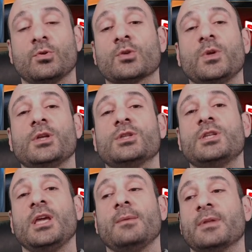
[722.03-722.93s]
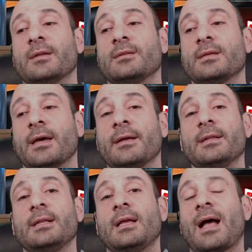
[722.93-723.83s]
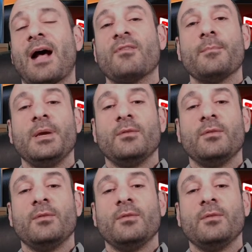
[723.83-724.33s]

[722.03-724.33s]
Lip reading: Swedish team that haven't been